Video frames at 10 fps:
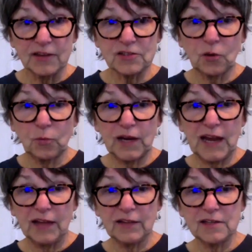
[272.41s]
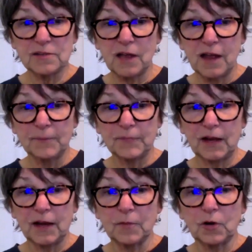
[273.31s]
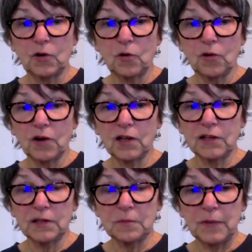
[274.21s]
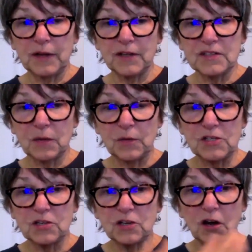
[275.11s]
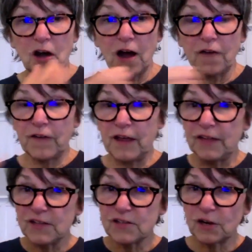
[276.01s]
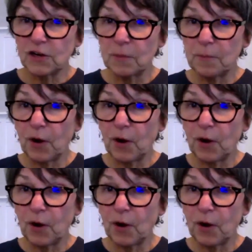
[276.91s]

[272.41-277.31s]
so we had these Gore Clinton buttons that we took off and then started to